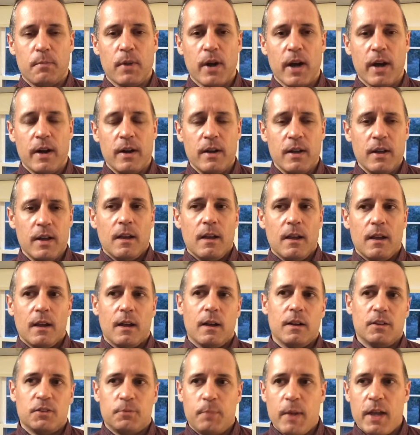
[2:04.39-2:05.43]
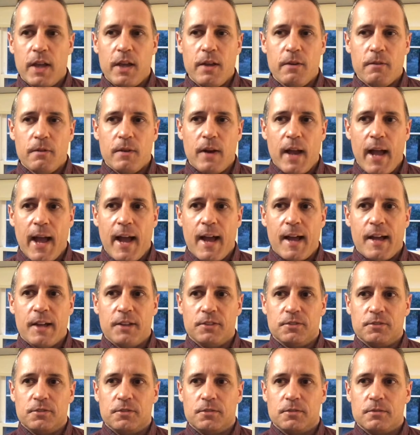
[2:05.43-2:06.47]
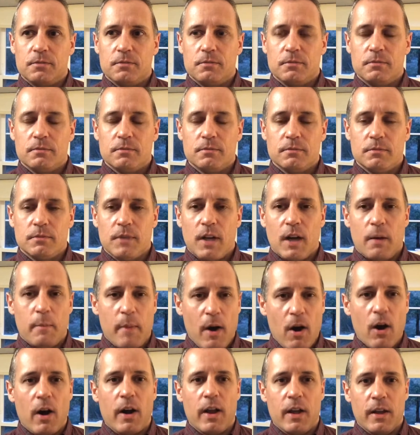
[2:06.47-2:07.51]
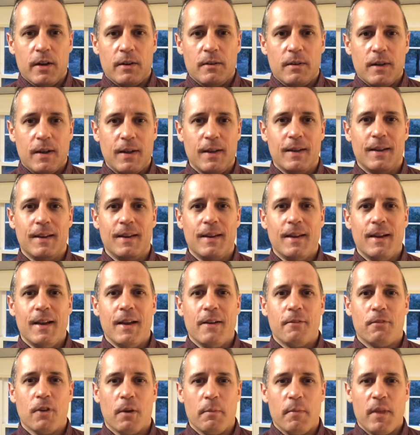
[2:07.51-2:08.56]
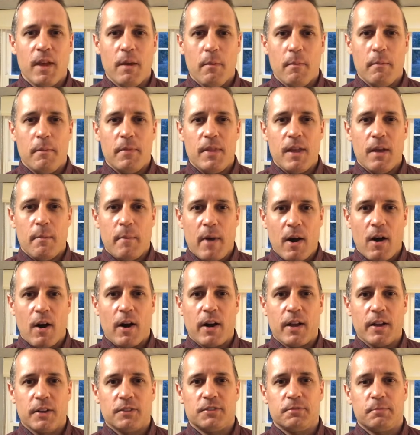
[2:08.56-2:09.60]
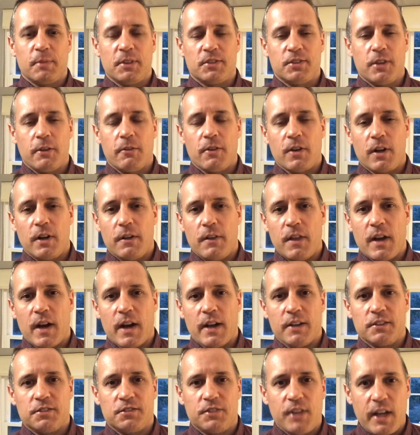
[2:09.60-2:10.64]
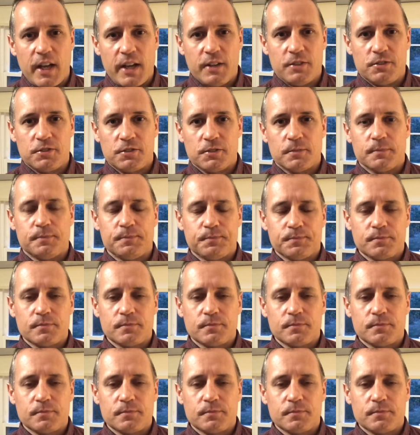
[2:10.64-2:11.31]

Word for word: But speaking as an American from the Americas, specifically the United States,